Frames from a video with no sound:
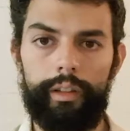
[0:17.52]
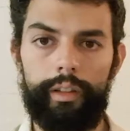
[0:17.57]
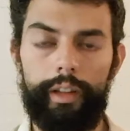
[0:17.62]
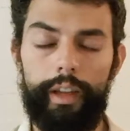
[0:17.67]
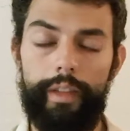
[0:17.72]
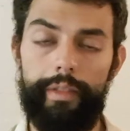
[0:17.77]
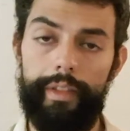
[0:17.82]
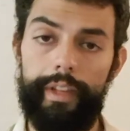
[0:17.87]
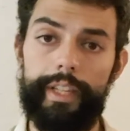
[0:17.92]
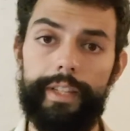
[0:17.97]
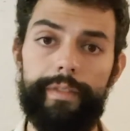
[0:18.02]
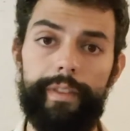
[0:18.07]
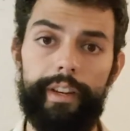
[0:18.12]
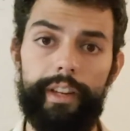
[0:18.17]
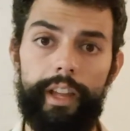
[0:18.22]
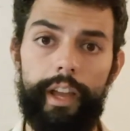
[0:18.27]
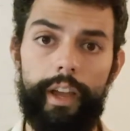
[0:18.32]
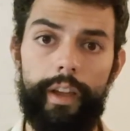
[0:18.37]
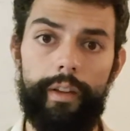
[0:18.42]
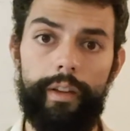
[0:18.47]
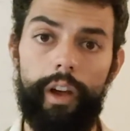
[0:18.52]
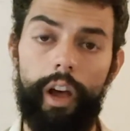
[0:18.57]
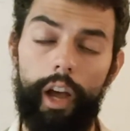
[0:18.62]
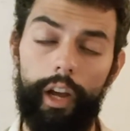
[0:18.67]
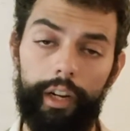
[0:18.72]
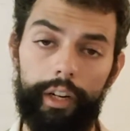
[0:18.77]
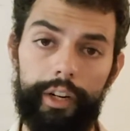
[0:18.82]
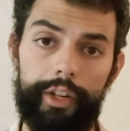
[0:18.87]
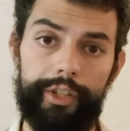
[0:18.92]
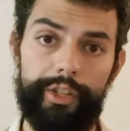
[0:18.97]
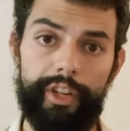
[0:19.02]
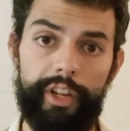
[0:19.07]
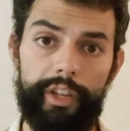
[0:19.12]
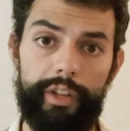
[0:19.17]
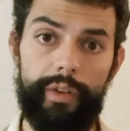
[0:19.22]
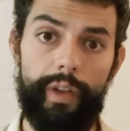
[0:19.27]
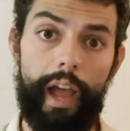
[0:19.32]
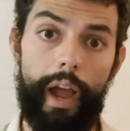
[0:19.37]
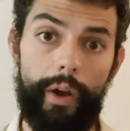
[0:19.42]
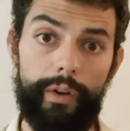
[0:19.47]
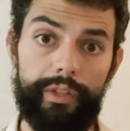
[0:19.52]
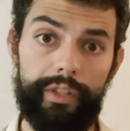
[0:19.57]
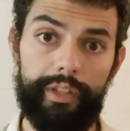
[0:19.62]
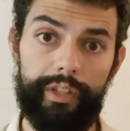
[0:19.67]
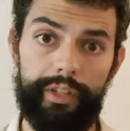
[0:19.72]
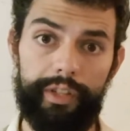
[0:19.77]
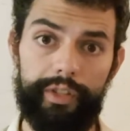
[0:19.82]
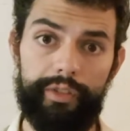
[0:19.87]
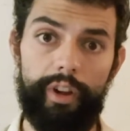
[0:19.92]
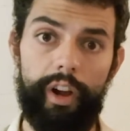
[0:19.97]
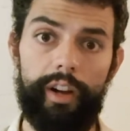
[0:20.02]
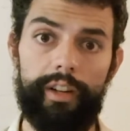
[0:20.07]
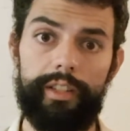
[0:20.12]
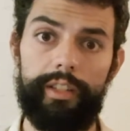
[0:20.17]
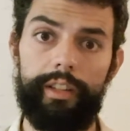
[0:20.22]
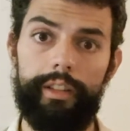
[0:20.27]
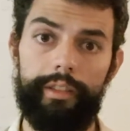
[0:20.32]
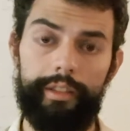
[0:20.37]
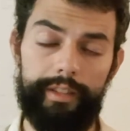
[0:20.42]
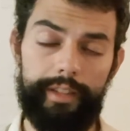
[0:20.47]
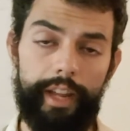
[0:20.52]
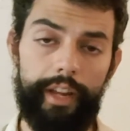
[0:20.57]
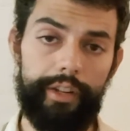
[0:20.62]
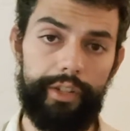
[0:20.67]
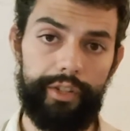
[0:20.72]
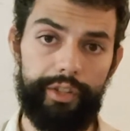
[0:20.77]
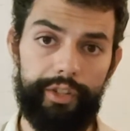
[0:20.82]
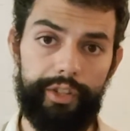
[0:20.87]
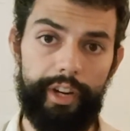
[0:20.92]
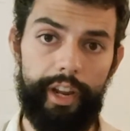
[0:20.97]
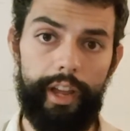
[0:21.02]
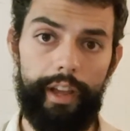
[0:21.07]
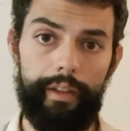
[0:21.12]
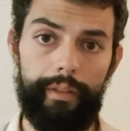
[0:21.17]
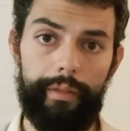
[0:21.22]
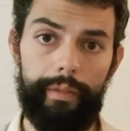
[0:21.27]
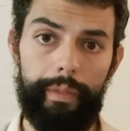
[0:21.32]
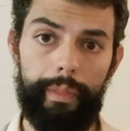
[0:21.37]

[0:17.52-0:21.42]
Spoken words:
In this video, I'm going to show you how to construct the tension chair.